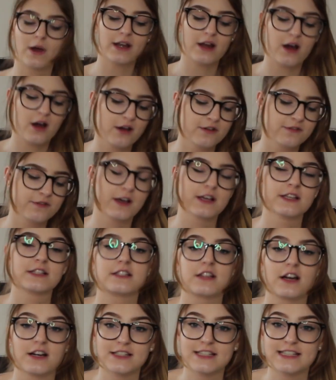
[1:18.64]
When I
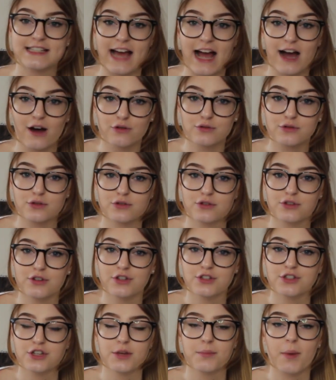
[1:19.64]
first started out on
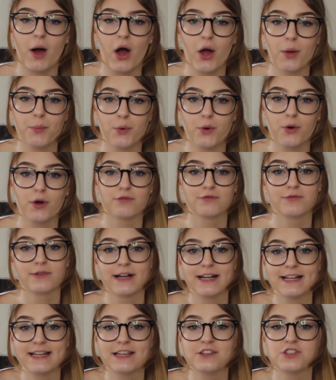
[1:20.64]
YouTube, I bought a
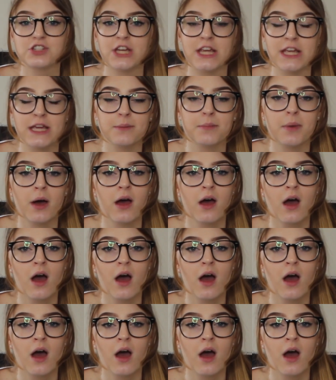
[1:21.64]
really cheap